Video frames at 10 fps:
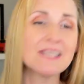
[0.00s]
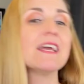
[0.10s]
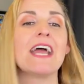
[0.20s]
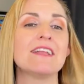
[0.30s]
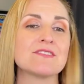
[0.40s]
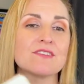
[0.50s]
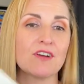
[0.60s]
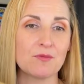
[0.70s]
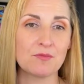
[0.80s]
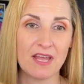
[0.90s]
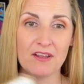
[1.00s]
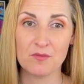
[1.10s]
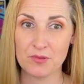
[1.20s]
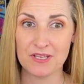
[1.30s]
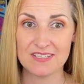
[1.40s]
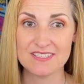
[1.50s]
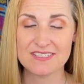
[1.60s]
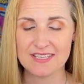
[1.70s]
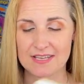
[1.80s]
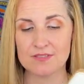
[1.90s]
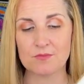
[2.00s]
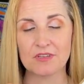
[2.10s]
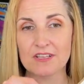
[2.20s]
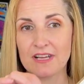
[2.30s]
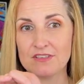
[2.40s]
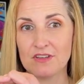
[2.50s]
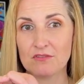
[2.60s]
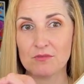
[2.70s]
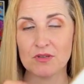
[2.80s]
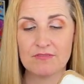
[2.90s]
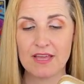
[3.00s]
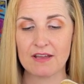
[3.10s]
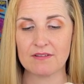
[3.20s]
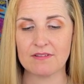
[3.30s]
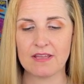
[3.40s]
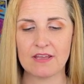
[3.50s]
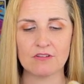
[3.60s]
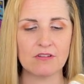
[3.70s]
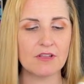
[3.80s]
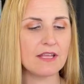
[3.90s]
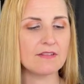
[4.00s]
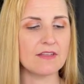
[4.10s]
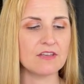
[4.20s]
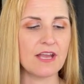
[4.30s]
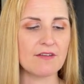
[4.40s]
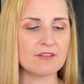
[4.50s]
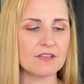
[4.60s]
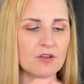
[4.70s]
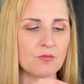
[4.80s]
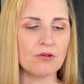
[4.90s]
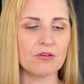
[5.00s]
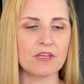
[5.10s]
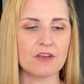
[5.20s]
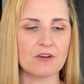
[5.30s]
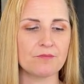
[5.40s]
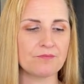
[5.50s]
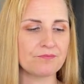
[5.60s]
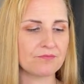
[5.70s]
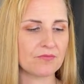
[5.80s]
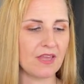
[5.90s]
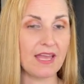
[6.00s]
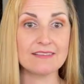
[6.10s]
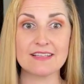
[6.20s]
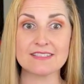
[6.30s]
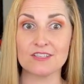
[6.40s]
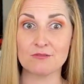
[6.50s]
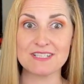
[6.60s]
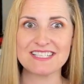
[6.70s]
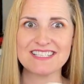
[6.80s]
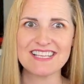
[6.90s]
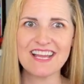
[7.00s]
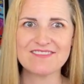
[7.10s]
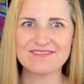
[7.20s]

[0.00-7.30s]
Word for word: And so I'm planning on putting this inside. So I'm really glad you can remove that handle. Then you have the little pull here. And let's look what's inside.